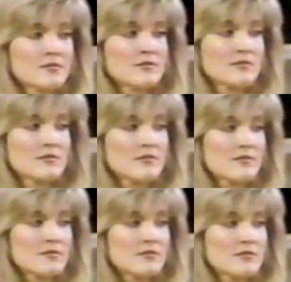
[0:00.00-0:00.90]

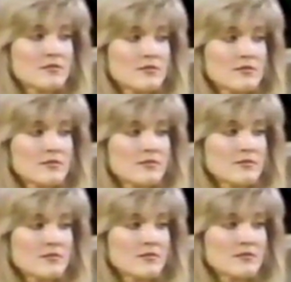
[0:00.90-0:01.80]

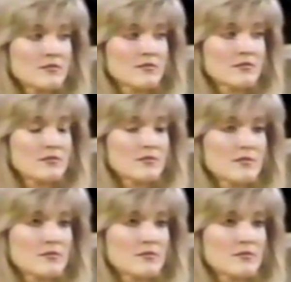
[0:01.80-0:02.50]
(silent)